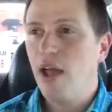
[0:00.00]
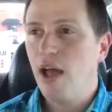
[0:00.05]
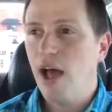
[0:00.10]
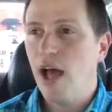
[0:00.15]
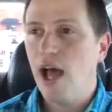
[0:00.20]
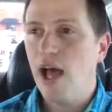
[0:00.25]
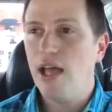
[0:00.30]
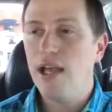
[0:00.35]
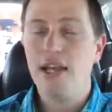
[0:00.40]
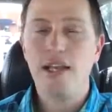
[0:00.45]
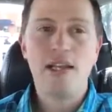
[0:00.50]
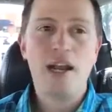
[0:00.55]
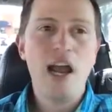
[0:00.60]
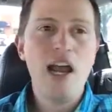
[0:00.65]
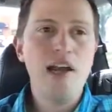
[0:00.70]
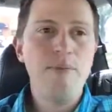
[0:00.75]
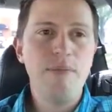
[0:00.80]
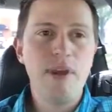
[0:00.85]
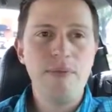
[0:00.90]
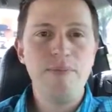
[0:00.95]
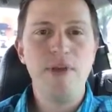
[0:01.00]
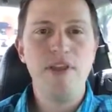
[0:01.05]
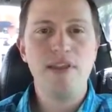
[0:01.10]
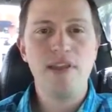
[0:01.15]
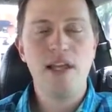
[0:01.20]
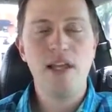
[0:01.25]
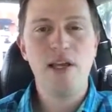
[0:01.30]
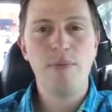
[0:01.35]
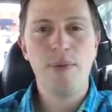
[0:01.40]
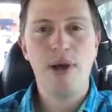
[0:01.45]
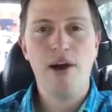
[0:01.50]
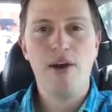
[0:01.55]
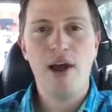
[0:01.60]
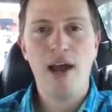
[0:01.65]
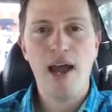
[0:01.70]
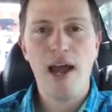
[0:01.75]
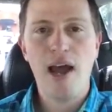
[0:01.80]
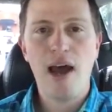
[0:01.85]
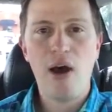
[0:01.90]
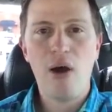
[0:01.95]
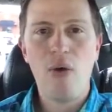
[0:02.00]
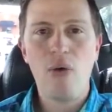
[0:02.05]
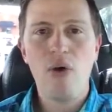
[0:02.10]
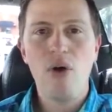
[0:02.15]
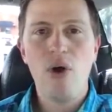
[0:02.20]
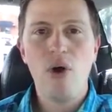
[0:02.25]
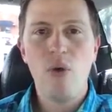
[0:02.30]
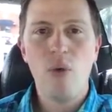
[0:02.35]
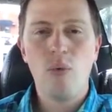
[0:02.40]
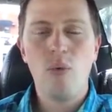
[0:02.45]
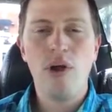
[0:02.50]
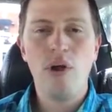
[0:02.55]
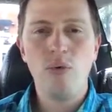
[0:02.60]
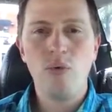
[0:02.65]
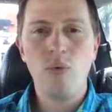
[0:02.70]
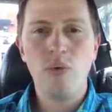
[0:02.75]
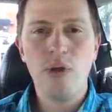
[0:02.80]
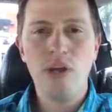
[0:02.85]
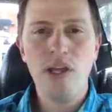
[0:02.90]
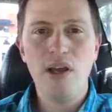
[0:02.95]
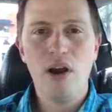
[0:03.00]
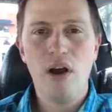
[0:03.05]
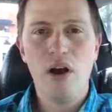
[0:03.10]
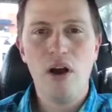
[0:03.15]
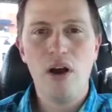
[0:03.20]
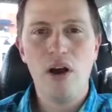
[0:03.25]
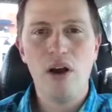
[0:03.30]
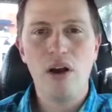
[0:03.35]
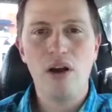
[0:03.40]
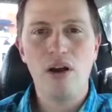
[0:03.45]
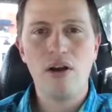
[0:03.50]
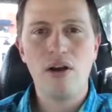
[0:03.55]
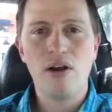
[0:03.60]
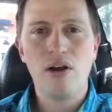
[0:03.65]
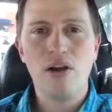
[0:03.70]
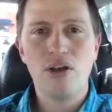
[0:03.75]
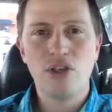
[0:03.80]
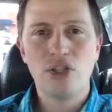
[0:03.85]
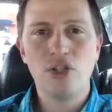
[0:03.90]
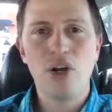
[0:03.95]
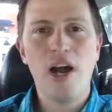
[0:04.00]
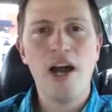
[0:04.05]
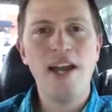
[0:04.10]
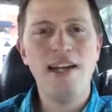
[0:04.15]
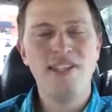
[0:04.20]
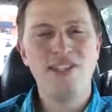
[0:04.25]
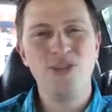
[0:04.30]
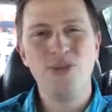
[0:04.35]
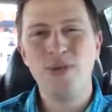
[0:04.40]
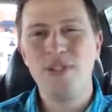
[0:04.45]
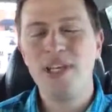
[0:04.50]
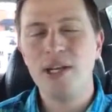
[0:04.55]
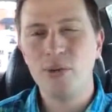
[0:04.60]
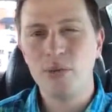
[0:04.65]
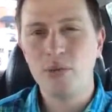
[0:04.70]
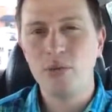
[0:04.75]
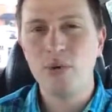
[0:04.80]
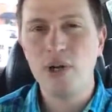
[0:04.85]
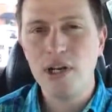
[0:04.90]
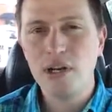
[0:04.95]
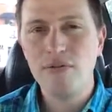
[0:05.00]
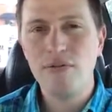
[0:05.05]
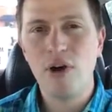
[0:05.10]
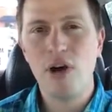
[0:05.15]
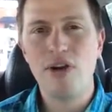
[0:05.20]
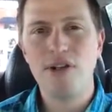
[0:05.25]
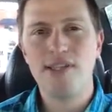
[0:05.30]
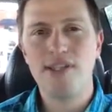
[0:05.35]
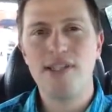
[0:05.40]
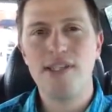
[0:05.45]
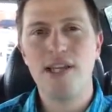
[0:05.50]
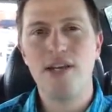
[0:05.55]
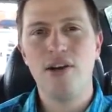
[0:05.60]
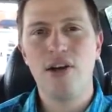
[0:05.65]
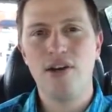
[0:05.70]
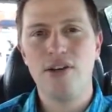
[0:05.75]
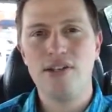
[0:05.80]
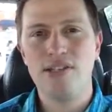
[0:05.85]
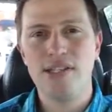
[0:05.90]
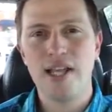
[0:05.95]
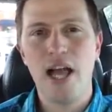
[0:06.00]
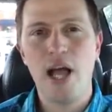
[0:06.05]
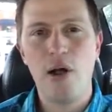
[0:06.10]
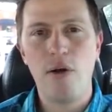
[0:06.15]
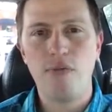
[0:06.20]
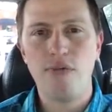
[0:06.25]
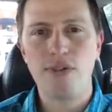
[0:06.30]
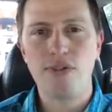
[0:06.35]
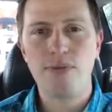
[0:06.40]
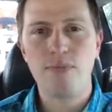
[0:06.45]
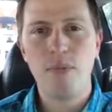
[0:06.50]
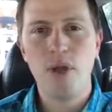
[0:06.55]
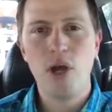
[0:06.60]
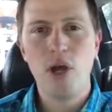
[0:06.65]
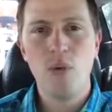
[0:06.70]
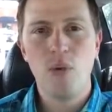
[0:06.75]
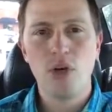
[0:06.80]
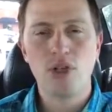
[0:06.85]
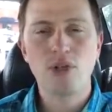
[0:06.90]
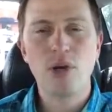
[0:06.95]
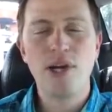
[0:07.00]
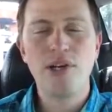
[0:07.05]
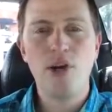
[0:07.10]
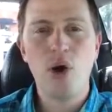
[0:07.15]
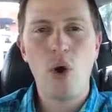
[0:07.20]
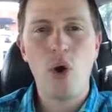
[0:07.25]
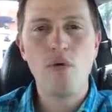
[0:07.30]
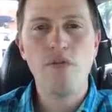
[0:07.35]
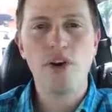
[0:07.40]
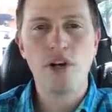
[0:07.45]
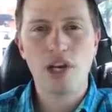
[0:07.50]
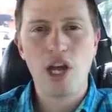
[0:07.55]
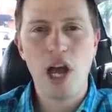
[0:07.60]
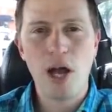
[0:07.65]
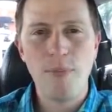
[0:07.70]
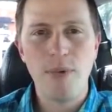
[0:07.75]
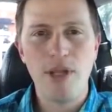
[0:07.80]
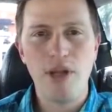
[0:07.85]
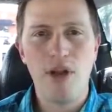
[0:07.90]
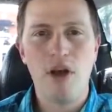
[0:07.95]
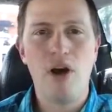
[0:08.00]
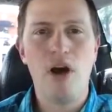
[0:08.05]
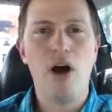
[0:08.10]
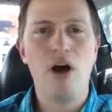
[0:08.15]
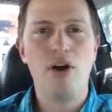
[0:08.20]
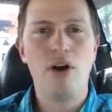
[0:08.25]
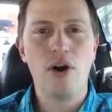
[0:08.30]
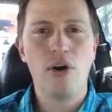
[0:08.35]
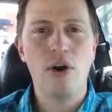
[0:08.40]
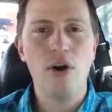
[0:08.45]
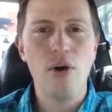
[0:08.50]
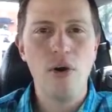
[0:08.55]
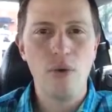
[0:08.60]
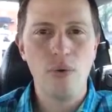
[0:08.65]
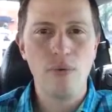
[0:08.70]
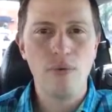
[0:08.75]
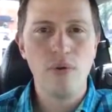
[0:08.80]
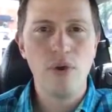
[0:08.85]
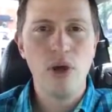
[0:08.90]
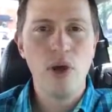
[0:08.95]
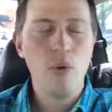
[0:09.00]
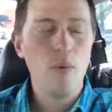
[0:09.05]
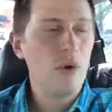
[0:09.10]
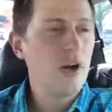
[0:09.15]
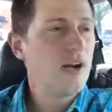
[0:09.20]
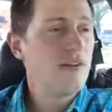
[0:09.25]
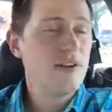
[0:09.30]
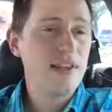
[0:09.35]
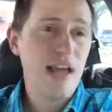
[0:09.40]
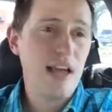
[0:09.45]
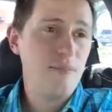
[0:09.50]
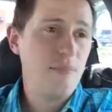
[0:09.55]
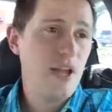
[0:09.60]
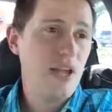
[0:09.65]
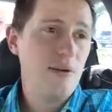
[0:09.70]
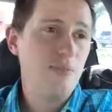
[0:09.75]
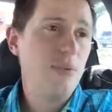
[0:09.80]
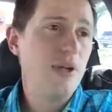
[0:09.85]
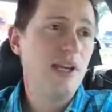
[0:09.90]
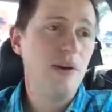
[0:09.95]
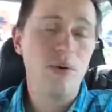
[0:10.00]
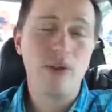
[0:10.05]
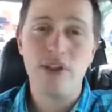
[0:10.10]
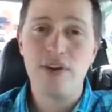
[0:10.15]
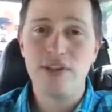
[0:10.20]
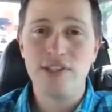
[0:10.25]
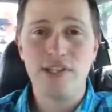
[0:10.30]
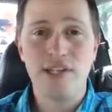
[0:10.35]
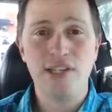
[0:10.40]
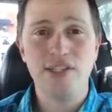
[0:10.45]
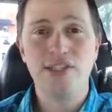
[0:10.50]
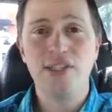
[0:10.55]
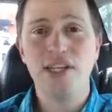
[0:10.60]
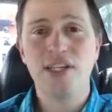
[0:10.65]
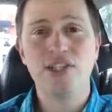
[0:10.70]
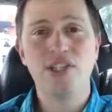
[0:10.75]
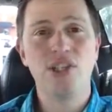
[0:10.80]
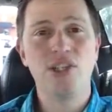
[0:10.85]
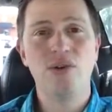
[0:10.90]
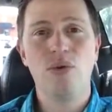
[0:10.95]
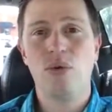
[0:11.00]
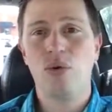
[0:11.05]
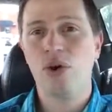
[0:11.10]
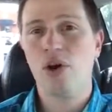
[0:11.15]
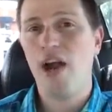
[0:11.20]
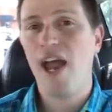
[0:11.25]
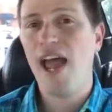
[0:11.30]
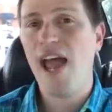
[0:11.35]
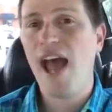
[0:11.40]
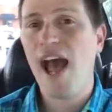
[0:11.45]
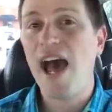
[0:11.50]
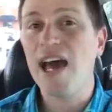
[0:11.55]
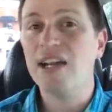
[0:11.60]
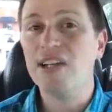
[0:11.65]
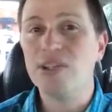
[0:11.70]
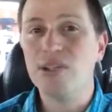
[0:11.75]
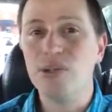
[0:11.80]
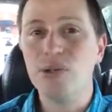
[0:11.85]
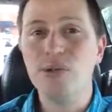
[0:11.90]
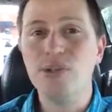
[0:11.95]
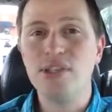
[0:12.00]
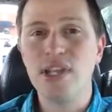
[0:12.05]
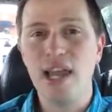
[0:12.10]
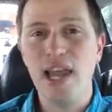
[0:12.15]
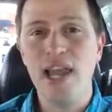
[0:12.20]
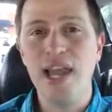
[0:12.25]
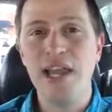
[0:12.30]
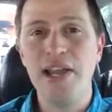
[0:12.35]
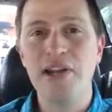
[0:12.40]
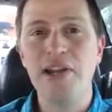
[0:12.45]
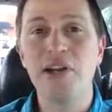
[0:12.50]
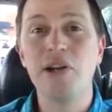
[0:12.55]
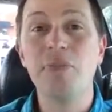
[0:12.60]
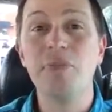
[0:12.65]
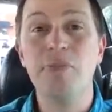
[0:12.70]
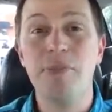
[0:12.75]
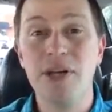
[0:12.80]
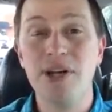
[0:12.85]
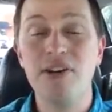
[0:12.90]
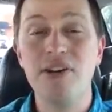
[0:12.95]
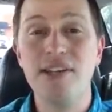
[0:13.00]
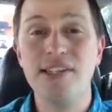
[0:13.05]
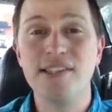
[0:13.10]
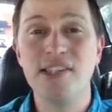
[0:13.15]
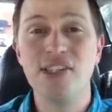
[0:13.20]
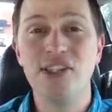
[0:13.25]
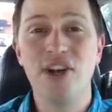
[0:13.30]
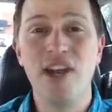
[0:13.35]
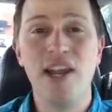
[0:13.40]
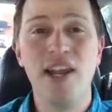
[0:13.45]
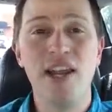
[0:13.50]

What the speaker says: And it kind of made me think about how when we are trying to get rid of our sin ourselves, we're trying to overcome it on our own, whatever that may be, whether it's an addiction or attitudes, anger, bitterness that you're